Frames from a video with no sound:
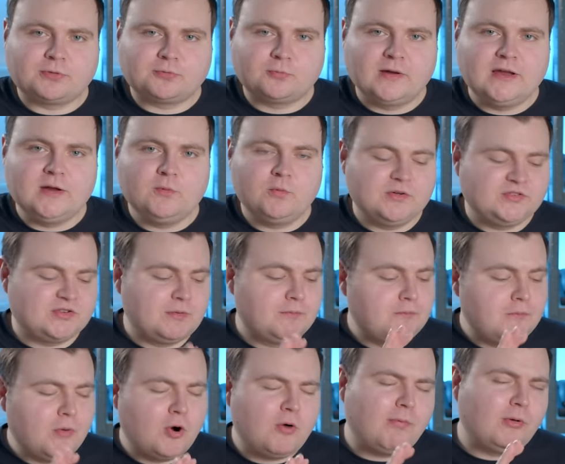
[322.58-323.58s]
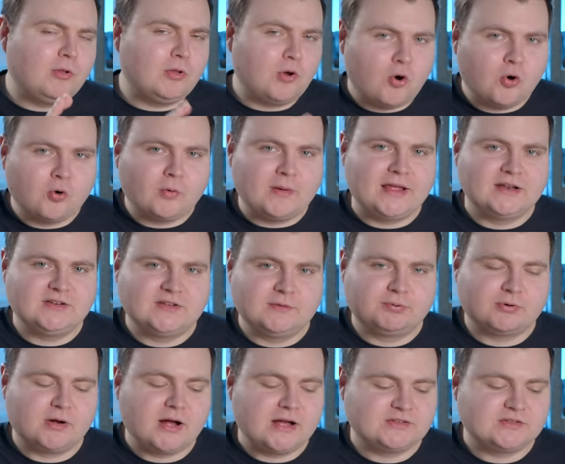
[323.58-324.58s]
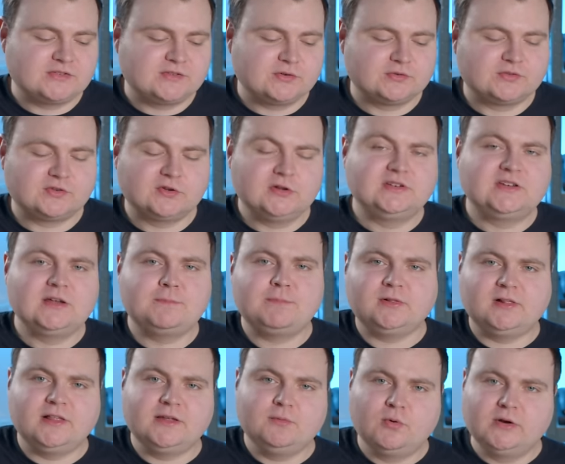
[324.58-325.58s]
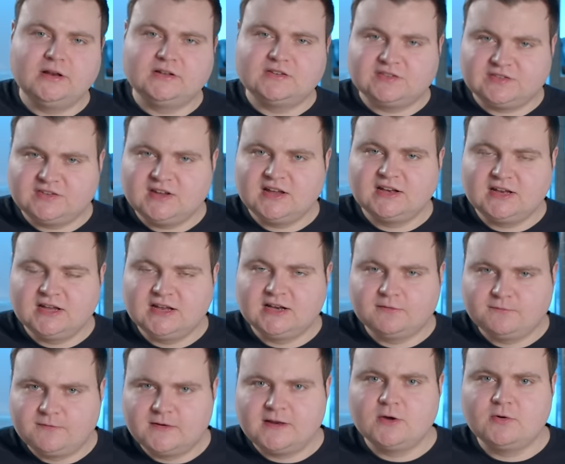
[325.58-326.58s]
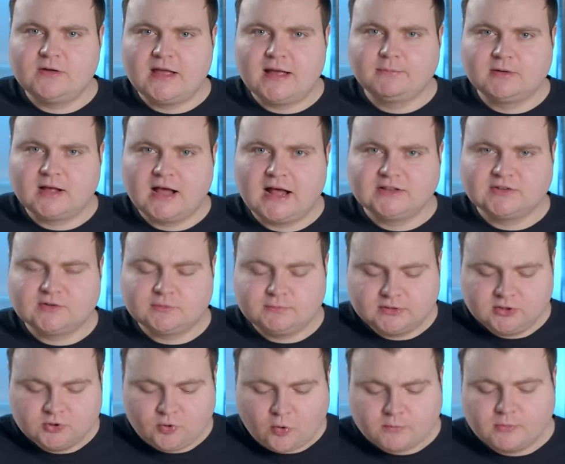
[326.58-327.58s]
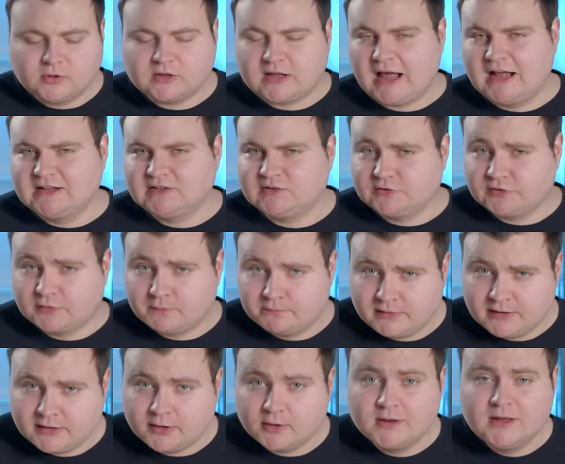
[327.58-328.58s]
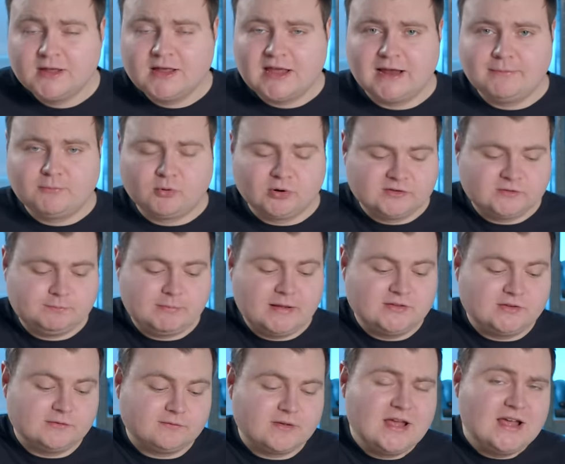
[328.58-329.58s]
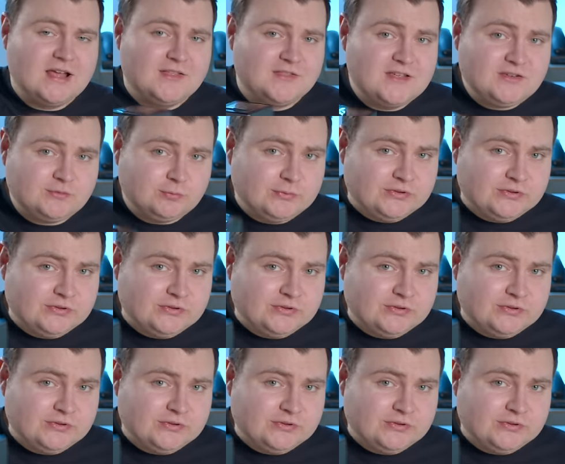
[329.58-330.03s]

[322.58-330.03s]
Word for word: 3 was a mobile-oriented processor, so you typically wouldn't see it in a video game console, but normal consoles are bigger and more expensive. This